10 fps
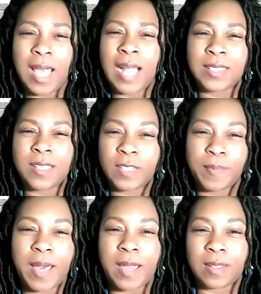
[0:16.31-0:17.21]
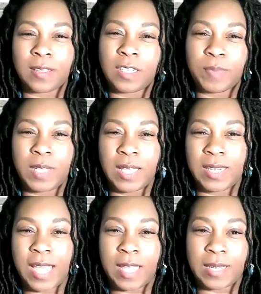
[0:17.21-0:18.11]
I talked about it a little bit in
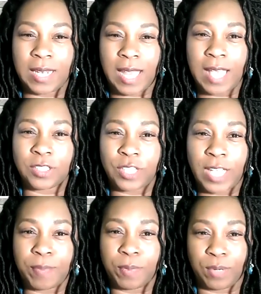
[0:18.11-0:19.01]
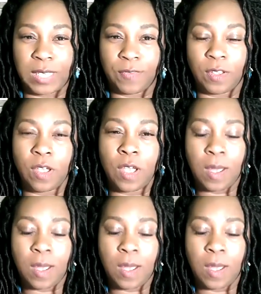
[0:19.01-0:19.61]
that last chapter preview,